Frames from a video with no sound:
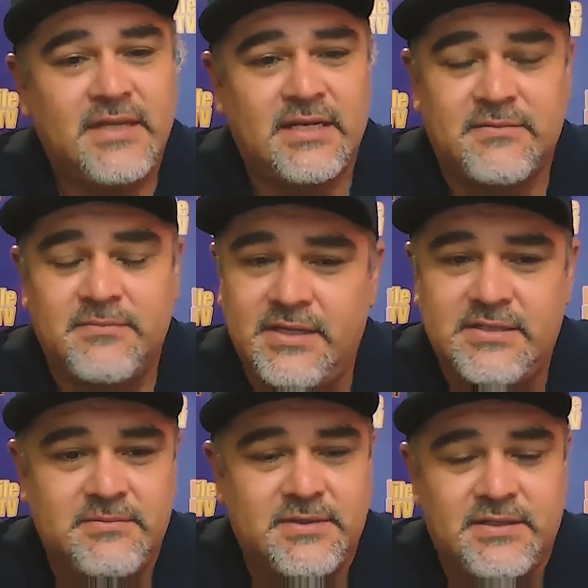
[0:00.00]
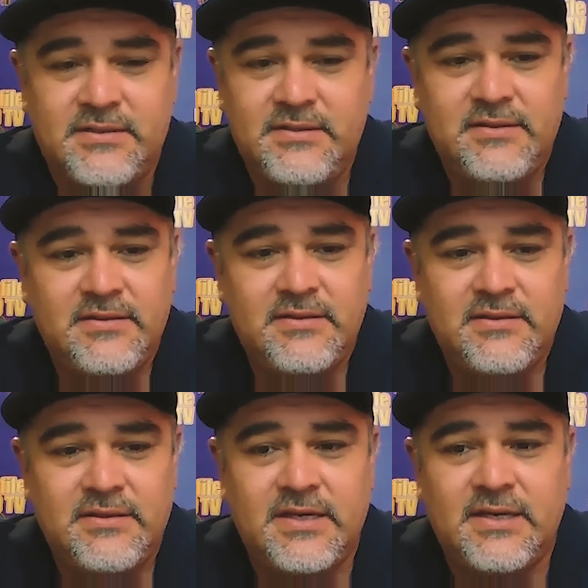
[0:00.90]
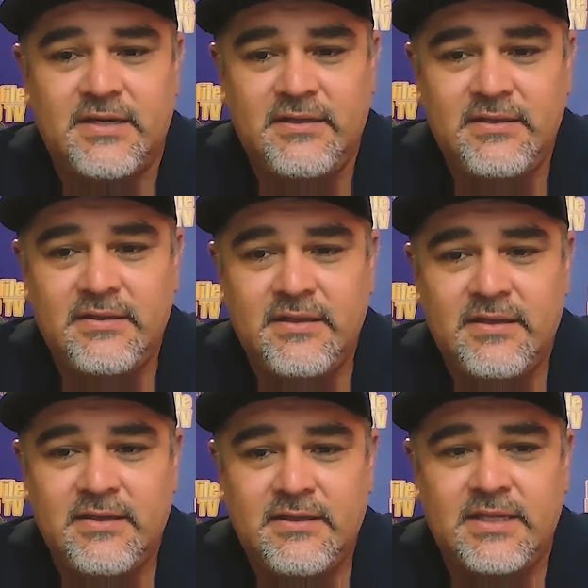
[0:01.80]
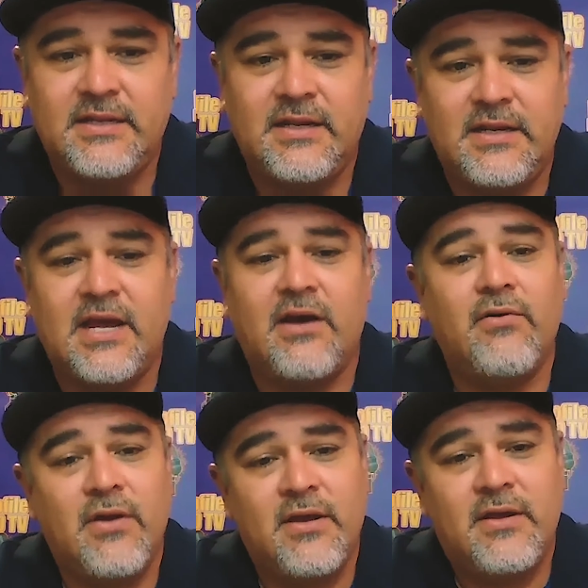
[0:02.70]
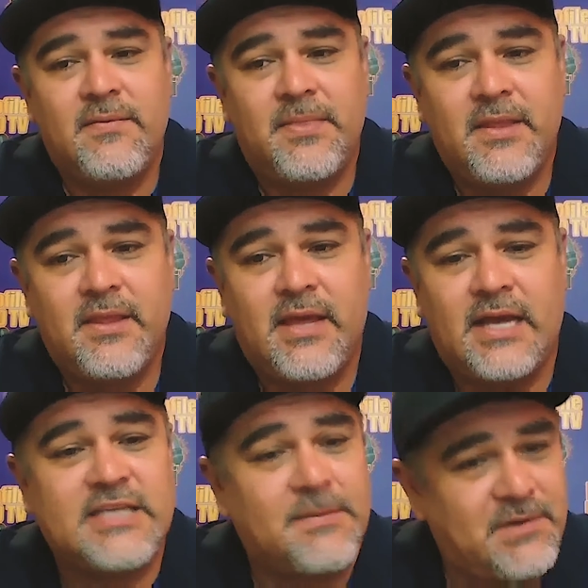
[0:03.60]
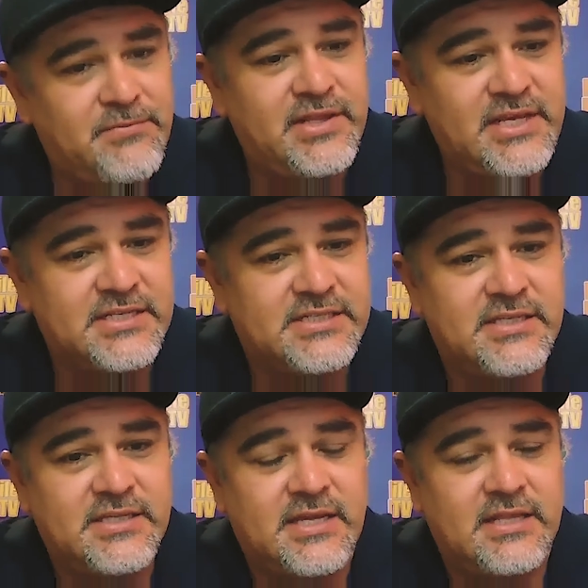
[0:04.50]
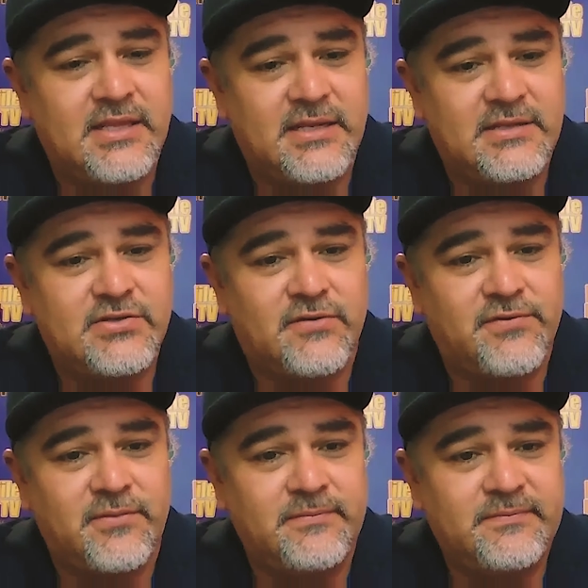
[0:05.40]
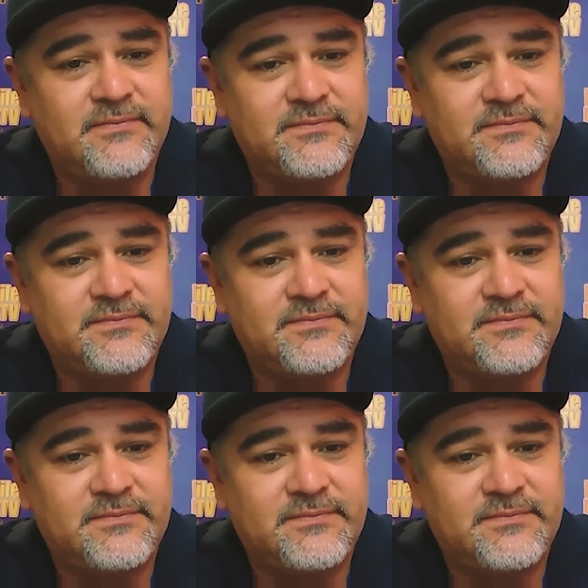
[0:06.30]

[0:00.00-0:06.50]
That's amazing, man. Yeah. Now, has that been released? That short film?